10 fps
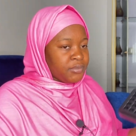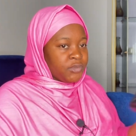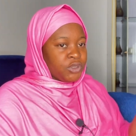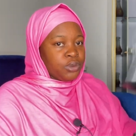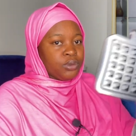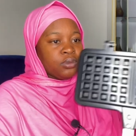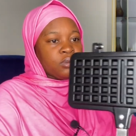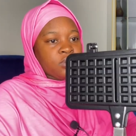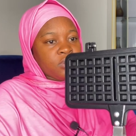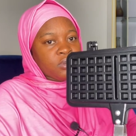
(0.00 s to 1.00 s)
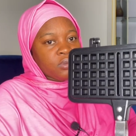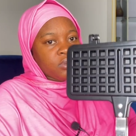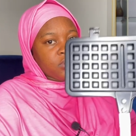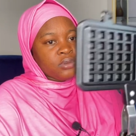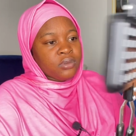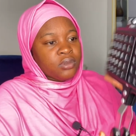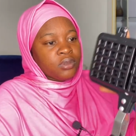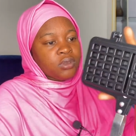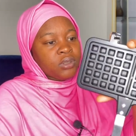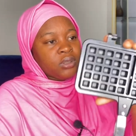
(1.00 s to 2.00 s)
so
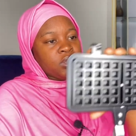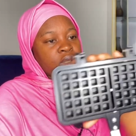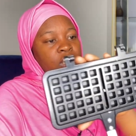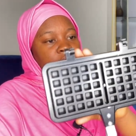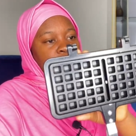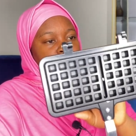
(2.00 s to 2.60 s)
let's see how